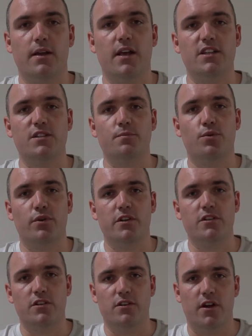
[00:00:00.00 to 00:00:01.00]
It's important
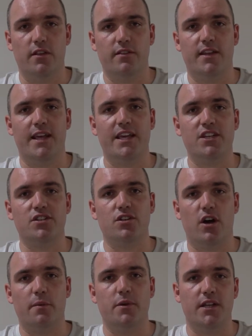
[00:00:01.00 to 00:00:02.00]
to note that each
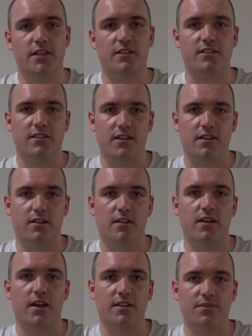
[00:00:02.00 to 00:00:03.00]
time you need to sit
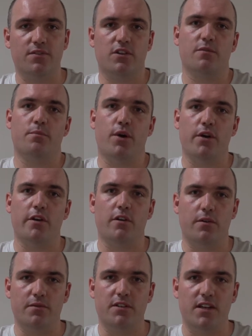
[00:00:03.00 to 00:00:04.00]
a different component
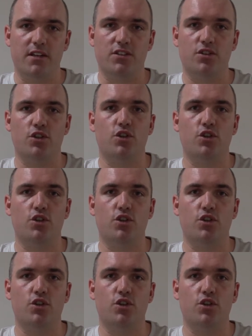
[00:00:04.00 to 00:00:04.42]
of the test,